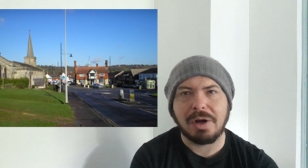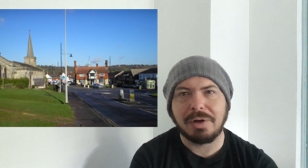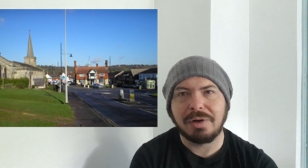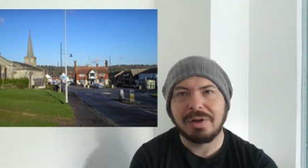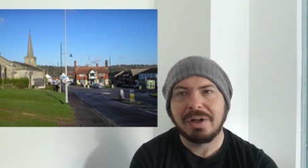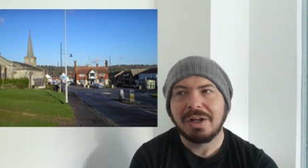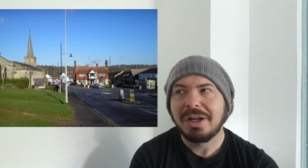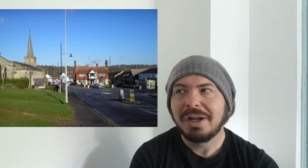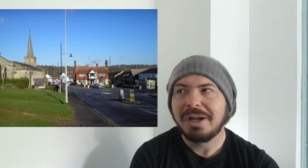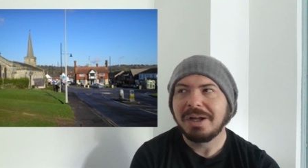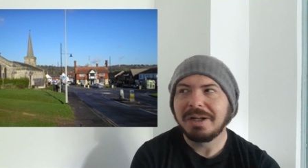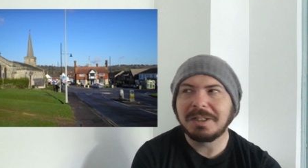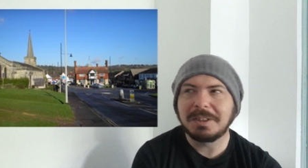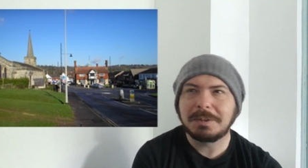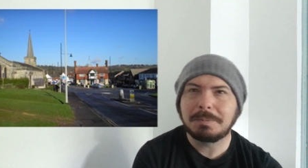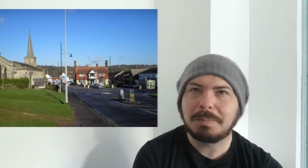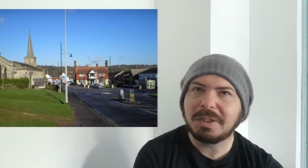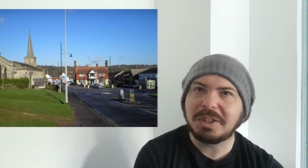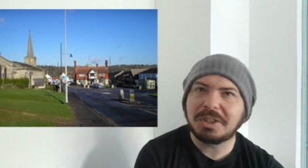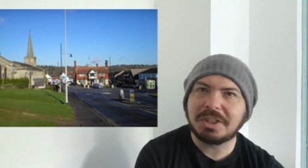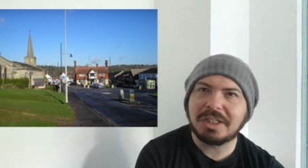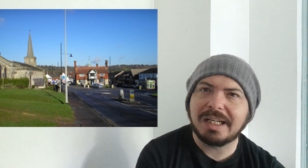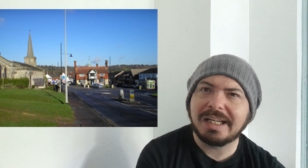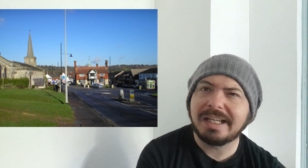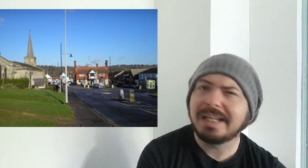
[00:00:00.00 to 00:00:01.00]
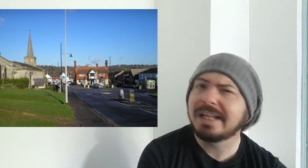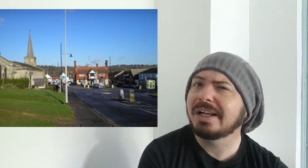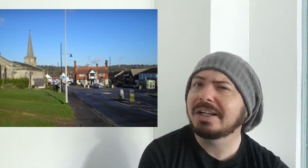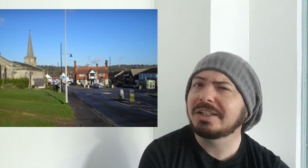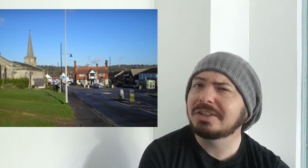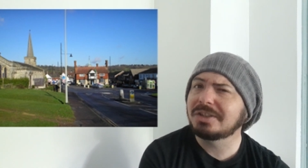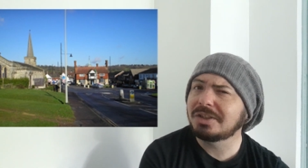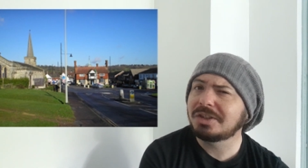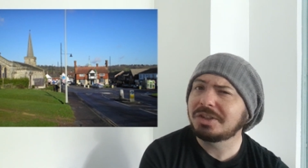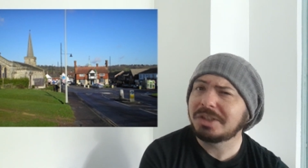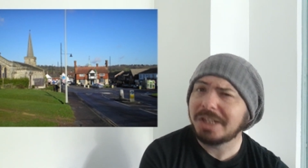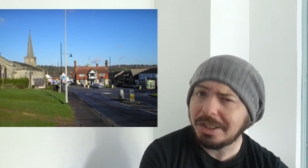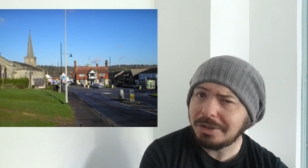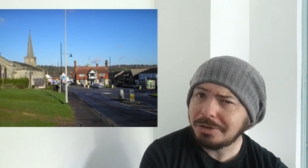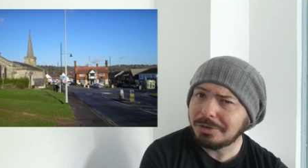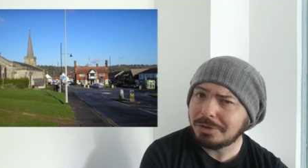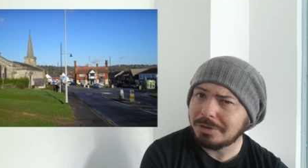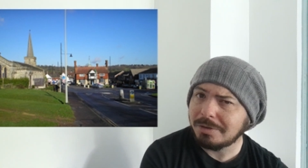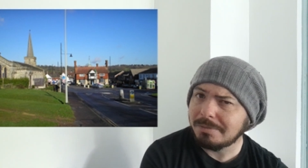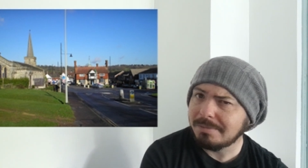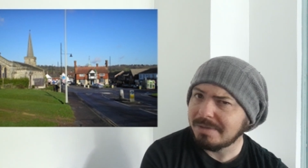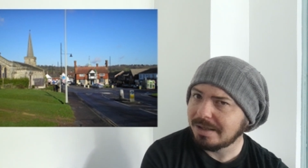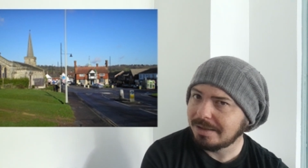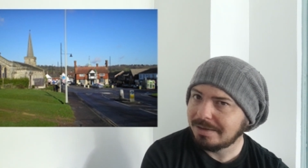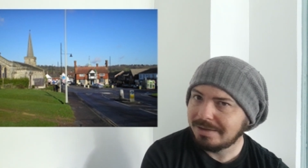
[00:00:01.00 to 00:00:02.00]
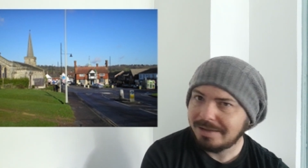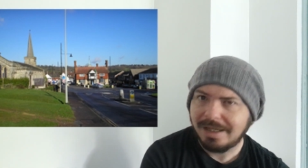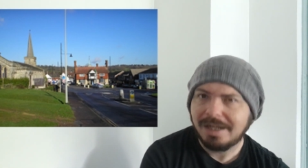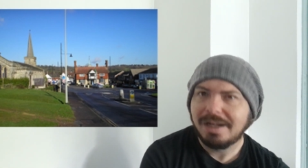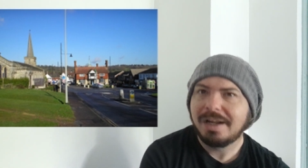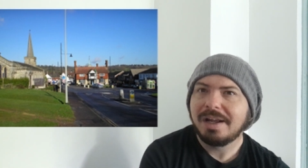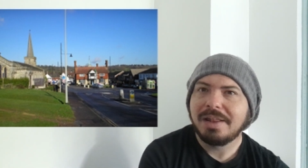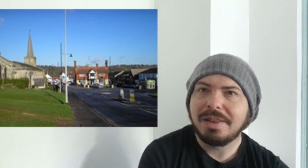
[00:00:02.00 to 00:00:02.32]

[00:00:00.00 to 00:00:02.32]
And especially as a gentleman,